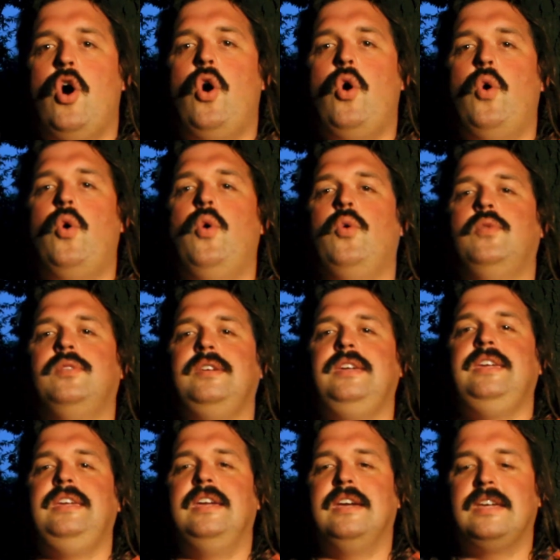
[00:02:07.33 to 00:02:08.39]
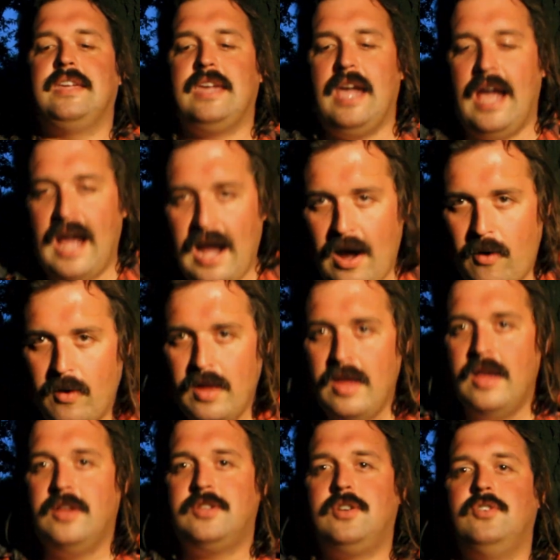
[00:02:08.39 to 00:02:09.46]
Holy cow.
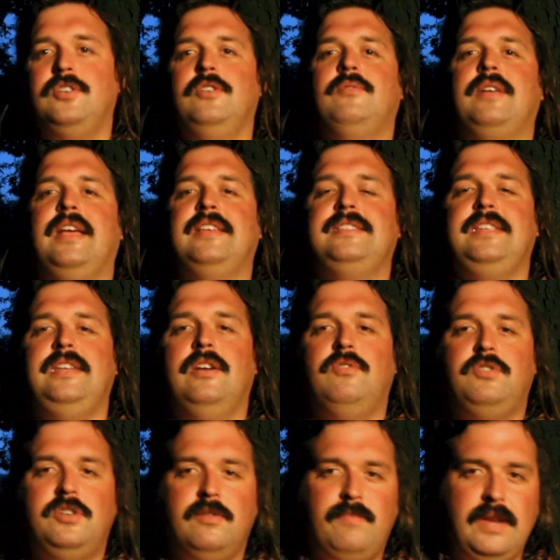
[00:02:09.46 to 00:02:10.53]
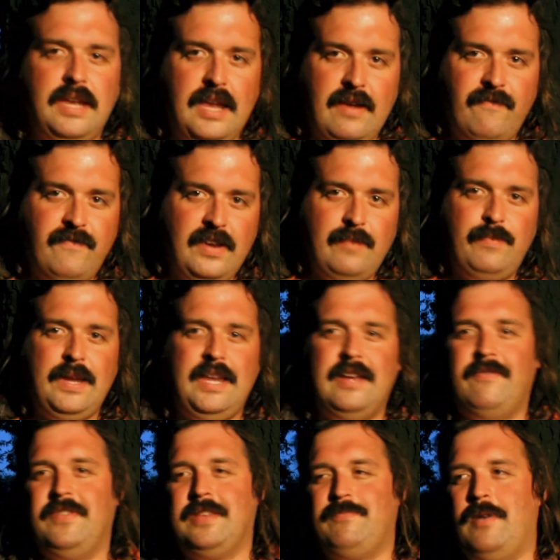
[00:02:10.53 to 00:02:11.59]
Sergio Castillo should be MVP
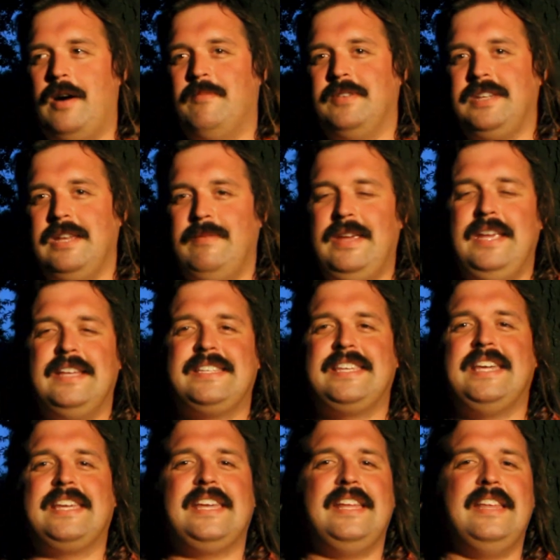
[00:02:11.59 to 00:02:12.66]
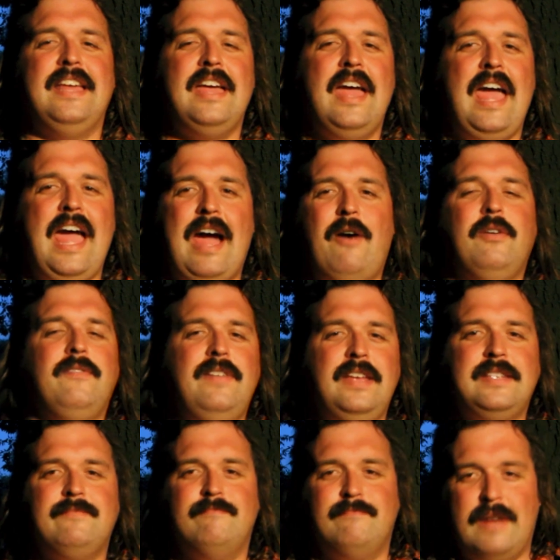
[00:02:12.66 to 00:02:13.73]
of this Bombers team. He is kicking out of
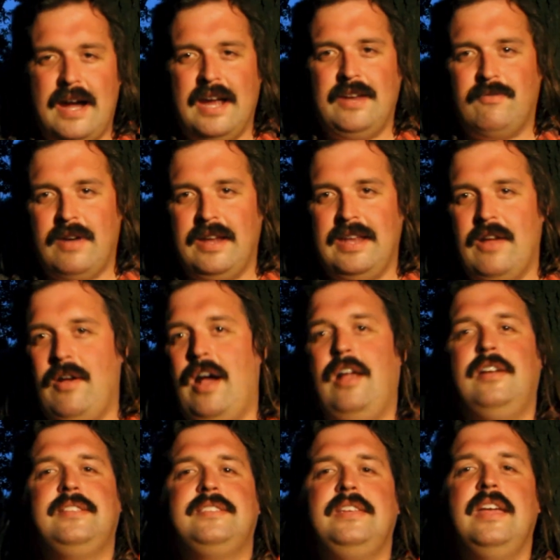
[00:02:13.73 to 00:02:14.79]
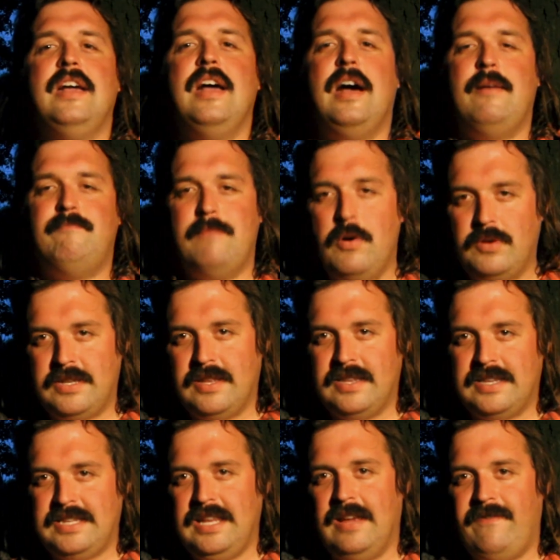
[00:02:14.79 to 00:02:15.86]
his mind right now. Honestly, most of the
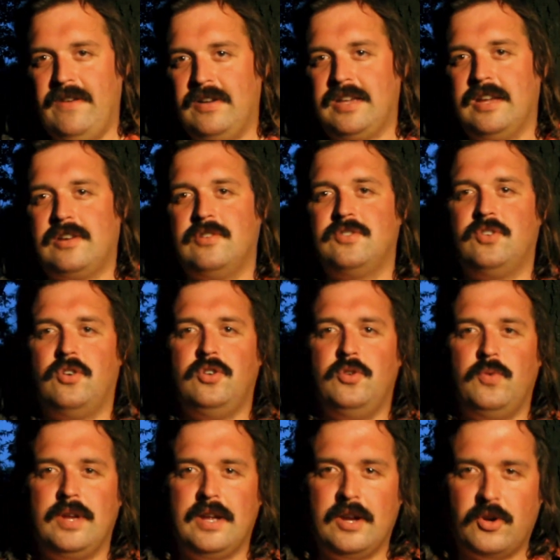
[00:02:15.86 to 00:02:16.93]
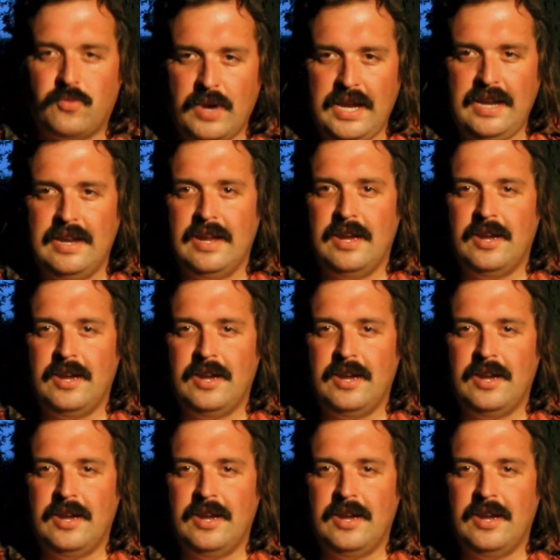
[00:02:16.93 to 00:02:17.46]
CFL kickers are doing a great